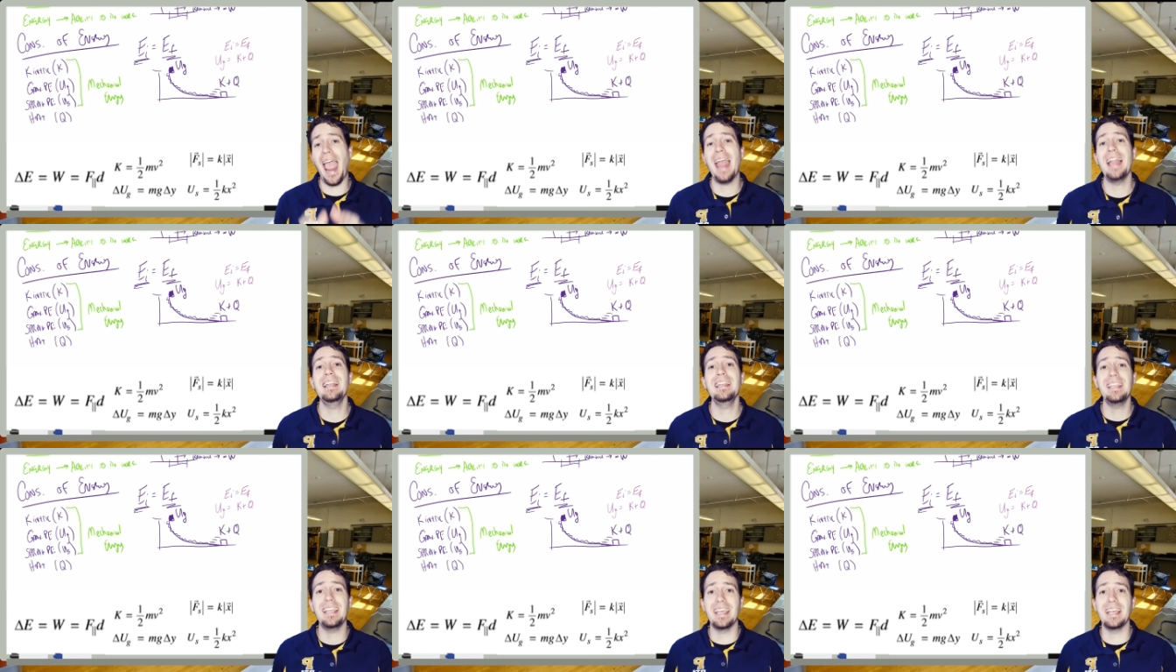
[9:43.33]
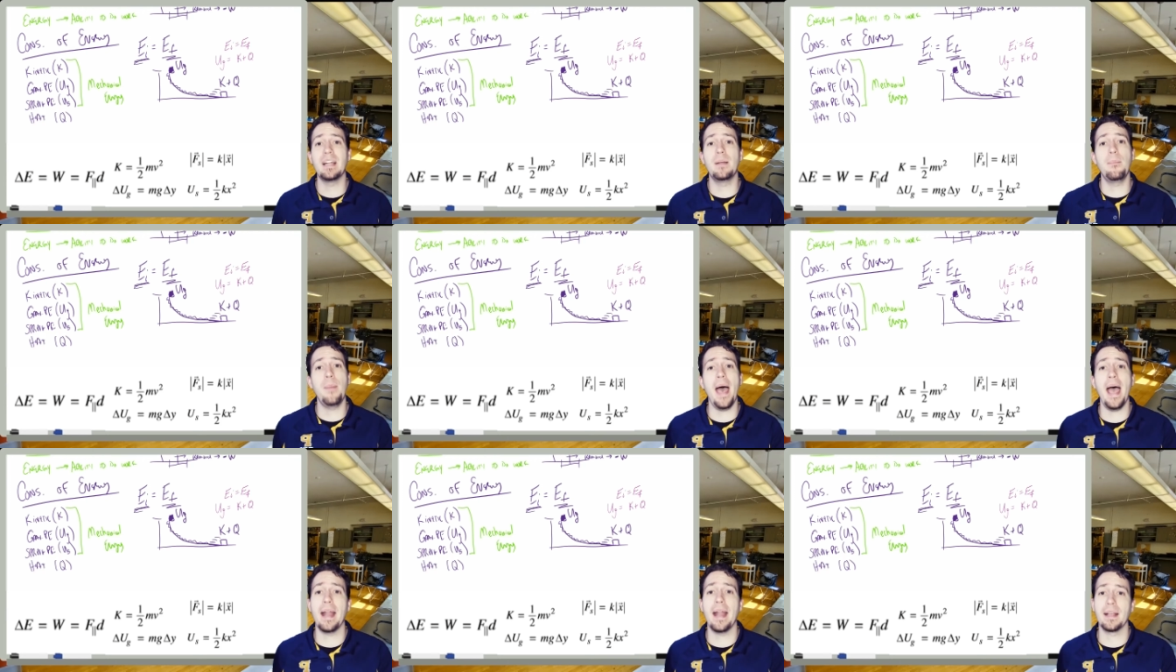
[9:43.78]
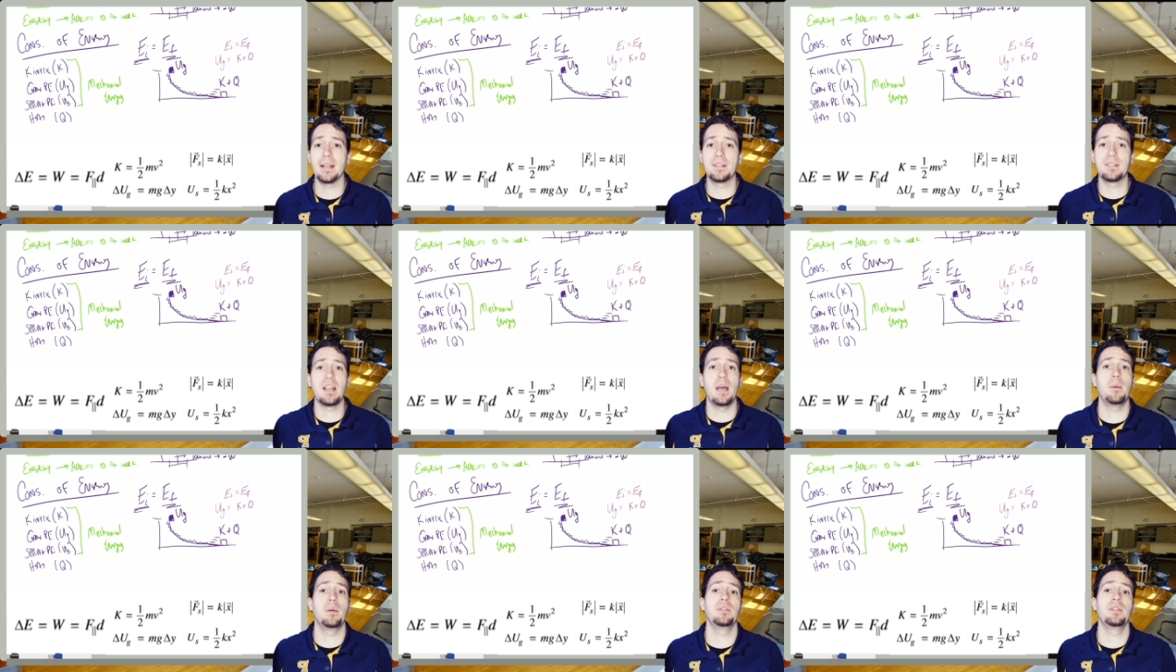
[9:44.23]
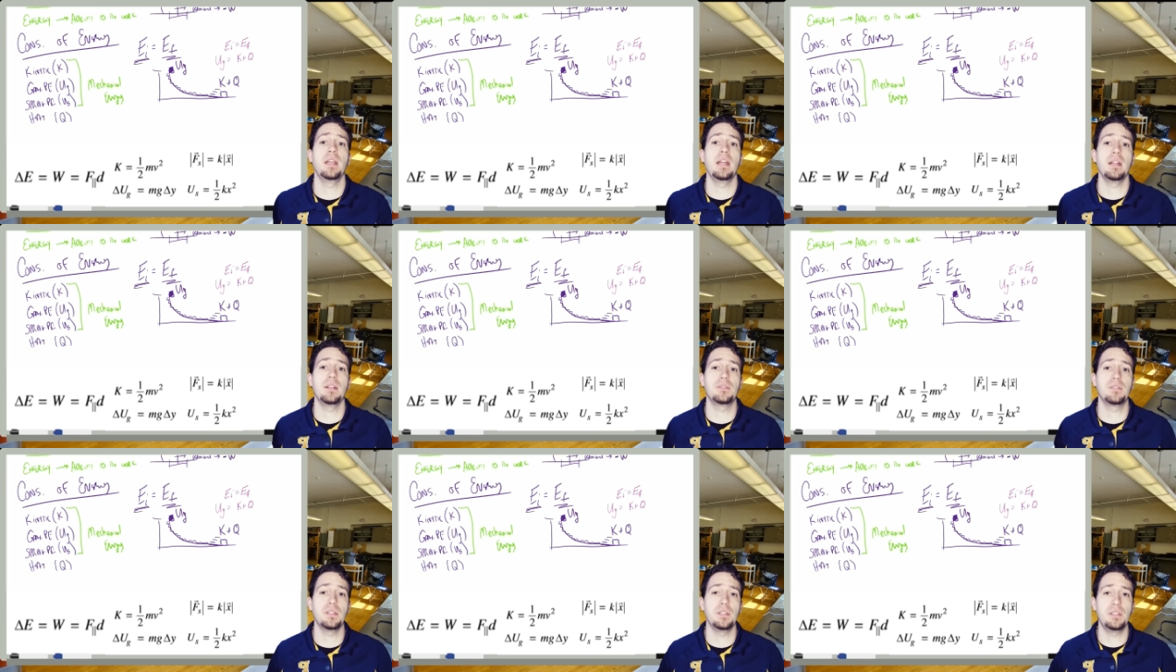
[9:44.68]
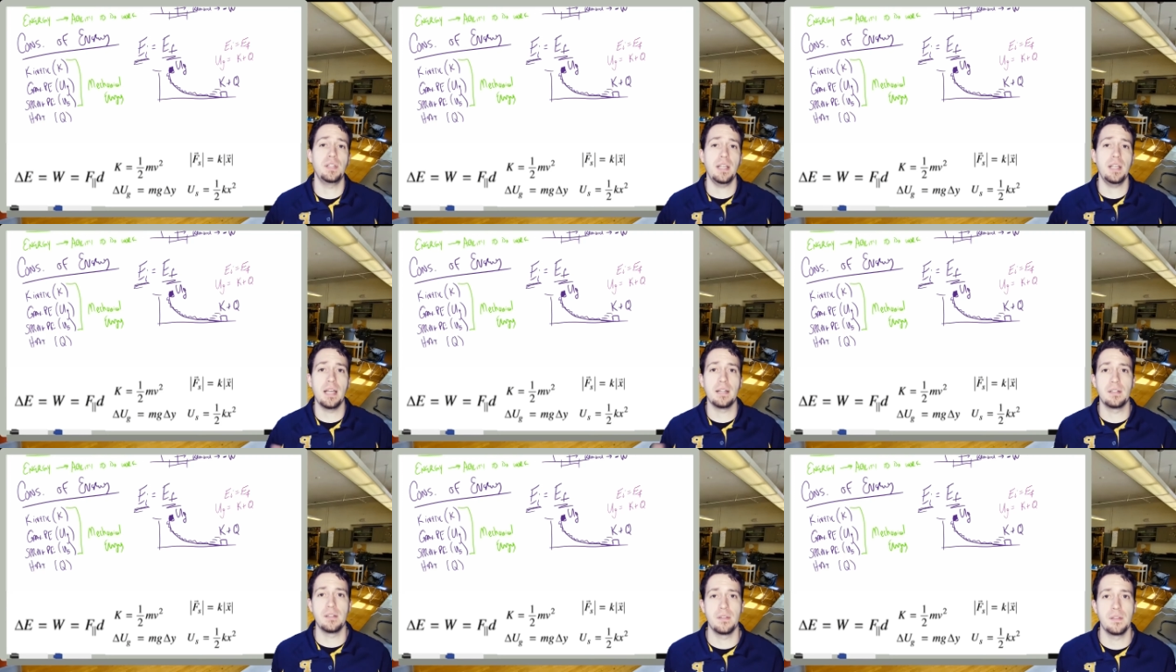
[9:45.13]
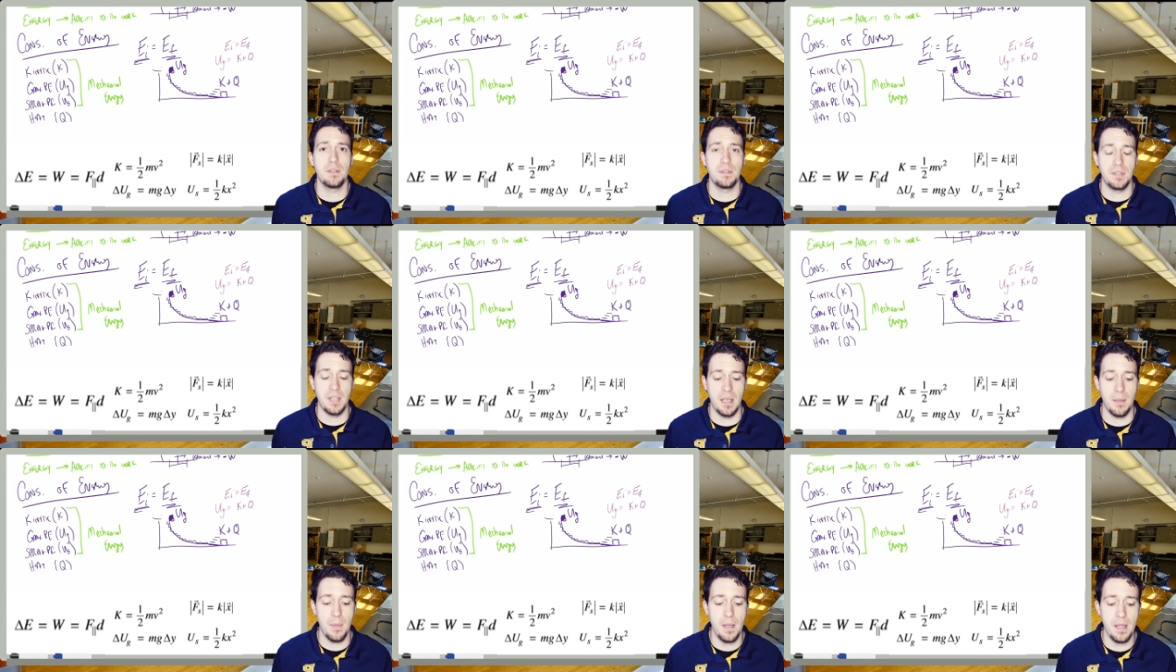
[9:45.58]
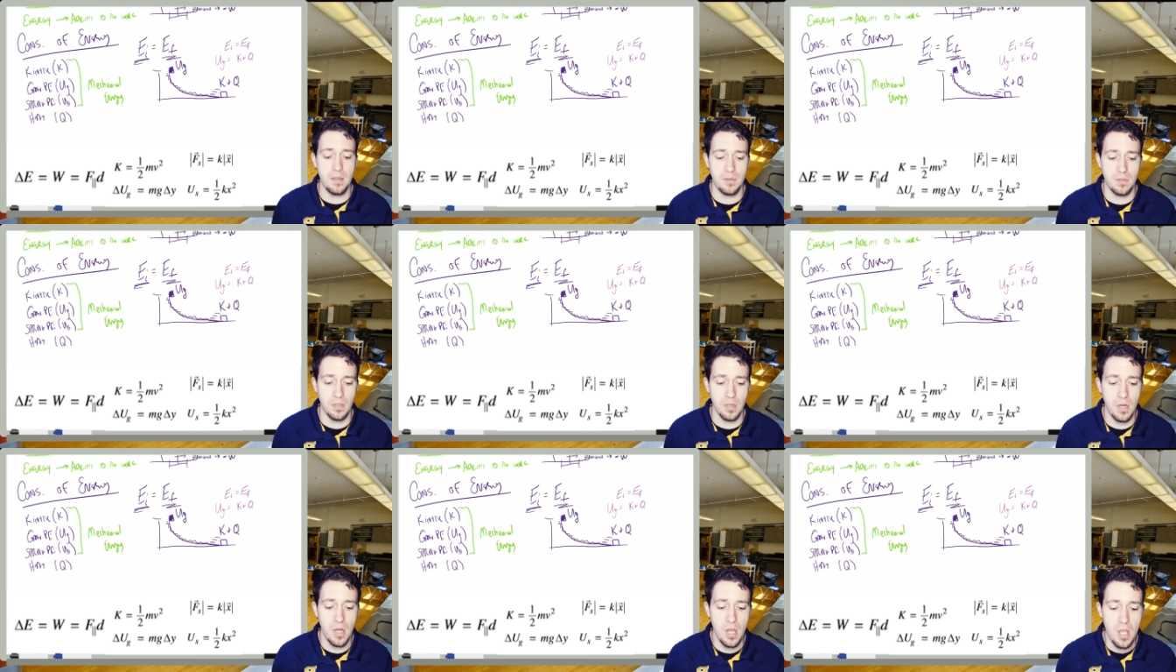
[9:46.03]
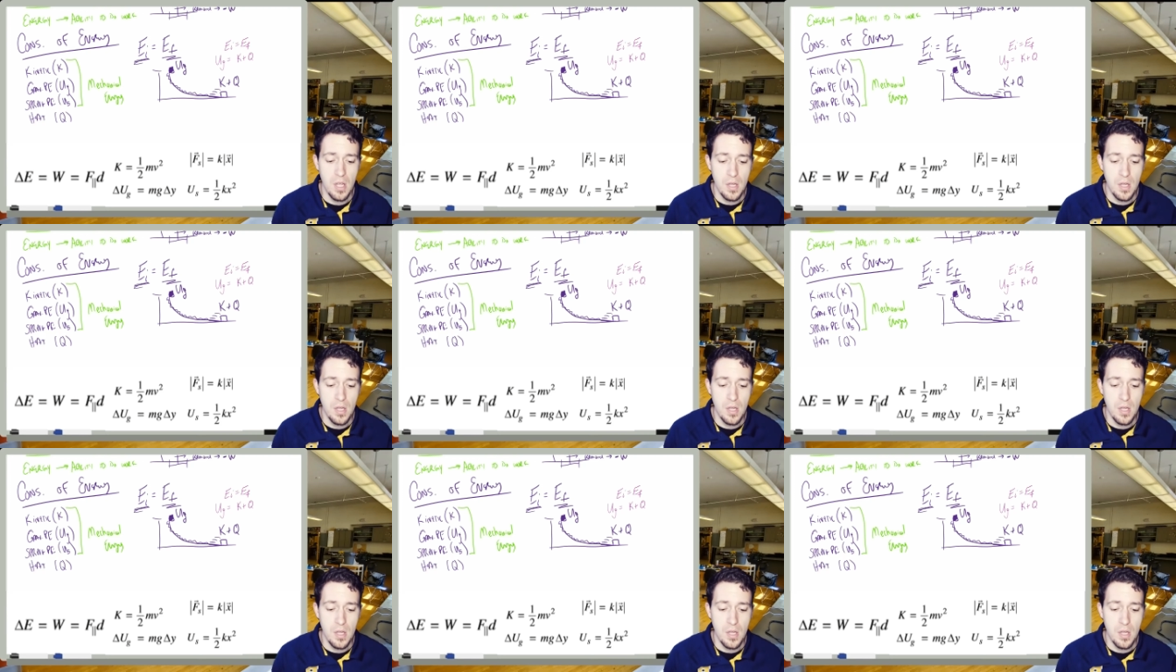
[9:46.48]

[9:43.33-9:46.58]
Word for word: and kinematics simultaneously to get to the same answer.